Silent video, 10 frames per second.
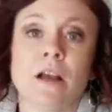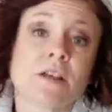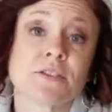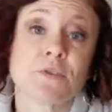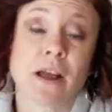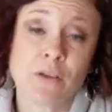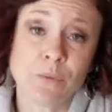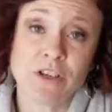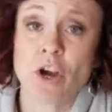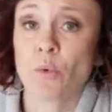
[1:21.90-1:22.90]
So now that we
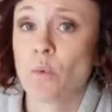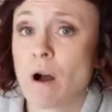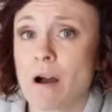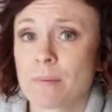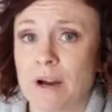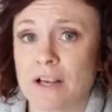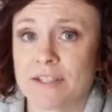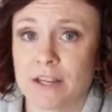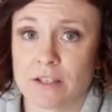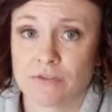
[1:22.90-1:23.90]
know what a
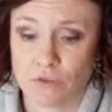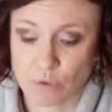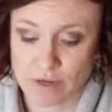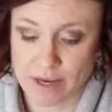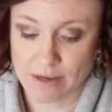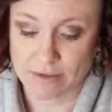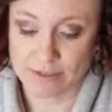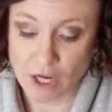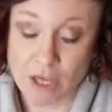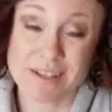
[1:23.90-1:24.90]
processed food is,
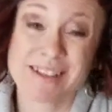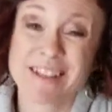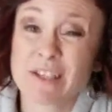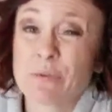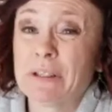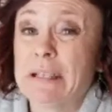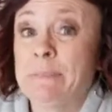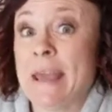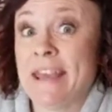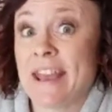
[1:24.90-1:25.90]
does this really
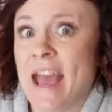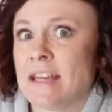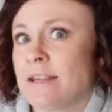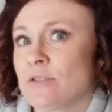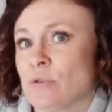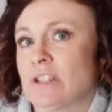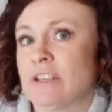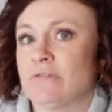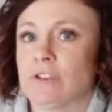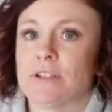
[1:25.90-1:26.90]
make any sort of
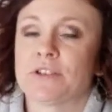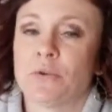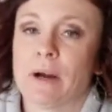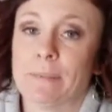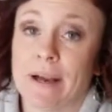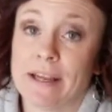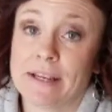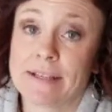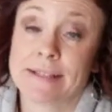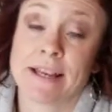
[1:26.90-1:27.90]
difference to our
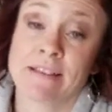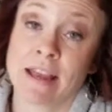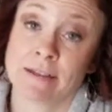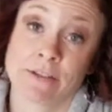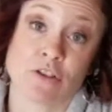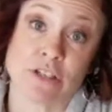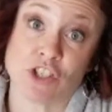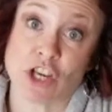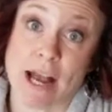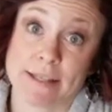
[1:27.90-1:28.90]
bodies? And the answer is
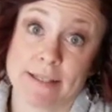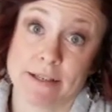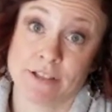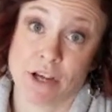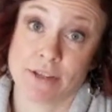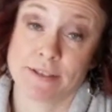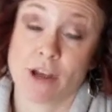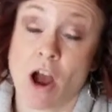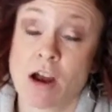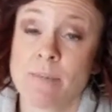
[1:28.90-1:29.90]
yes, it does.
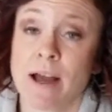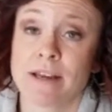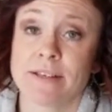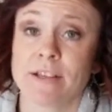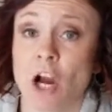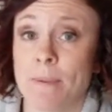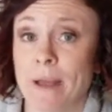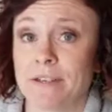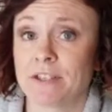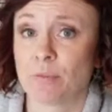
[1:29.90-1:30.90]
Our bodies are
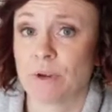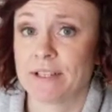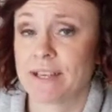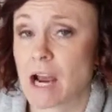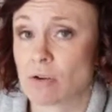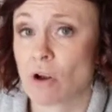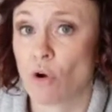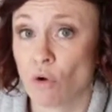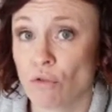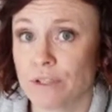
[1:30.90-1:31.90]
meant to break down
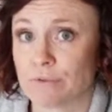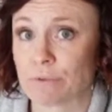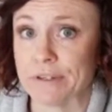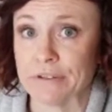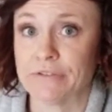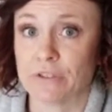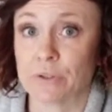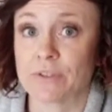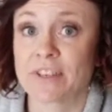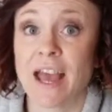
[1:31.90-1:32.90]
whole and real
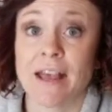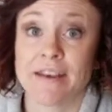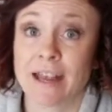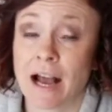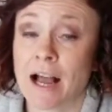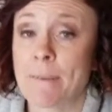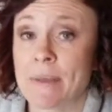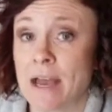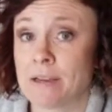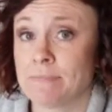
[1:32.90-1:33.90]
foods, not
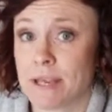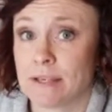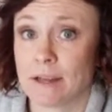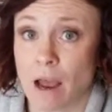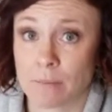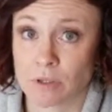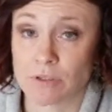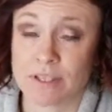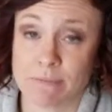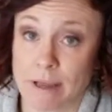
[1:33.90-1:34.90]
man-made
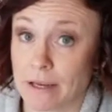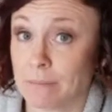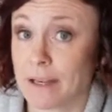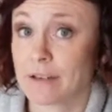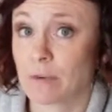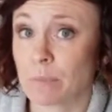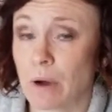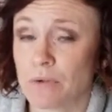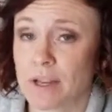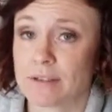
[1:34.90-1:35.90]
chemicals and man-made
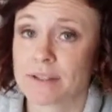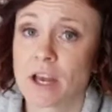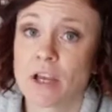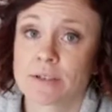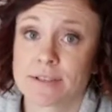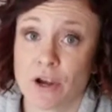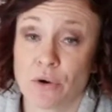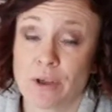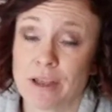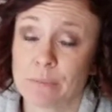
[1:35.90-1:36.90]
components. So
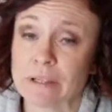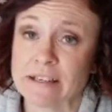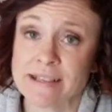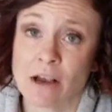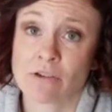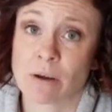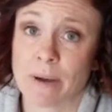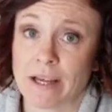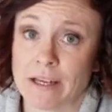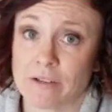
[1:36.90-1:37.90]
it plays out in our
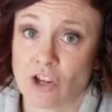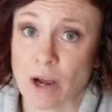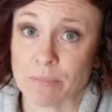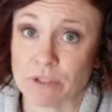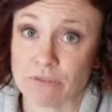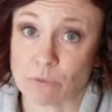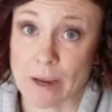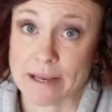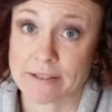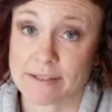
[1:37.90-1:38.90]
body in a couple of
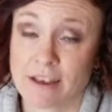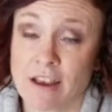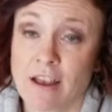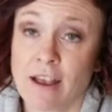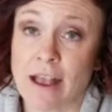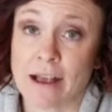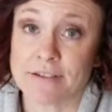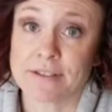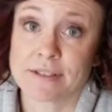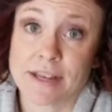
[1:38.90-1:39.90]
ways. And
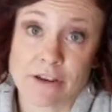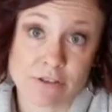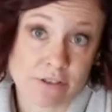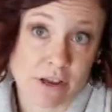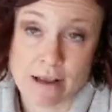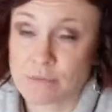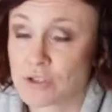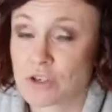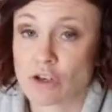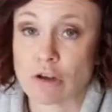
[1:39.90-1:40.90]
here I'm
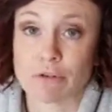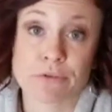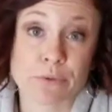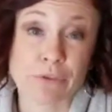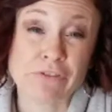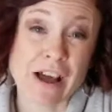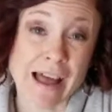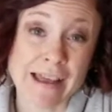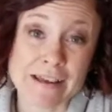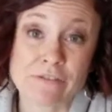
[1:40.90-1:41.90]
just going to go through
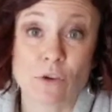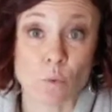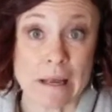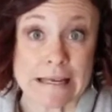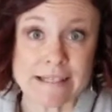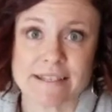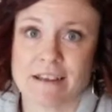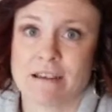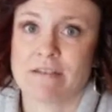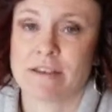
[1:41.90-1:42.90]
5 ways
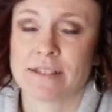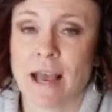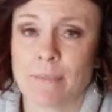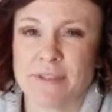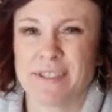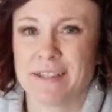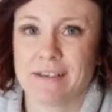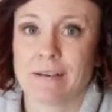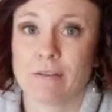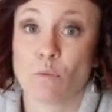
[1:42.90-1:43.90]
that this happens and
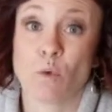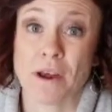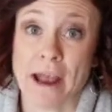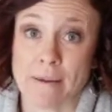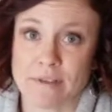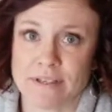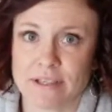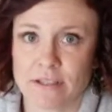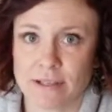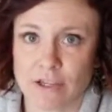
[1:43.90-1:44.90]
what happens
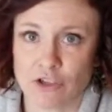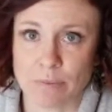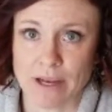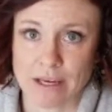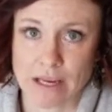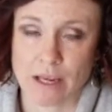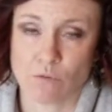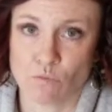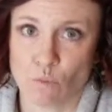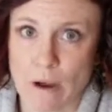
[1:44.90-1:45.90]
inside your body
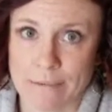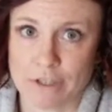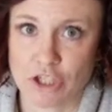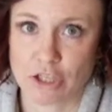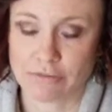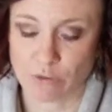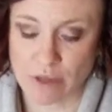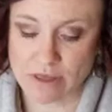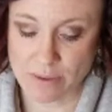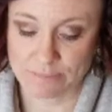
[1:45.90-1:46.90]
and why we should
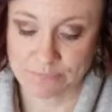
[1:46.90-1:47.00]
avoid them.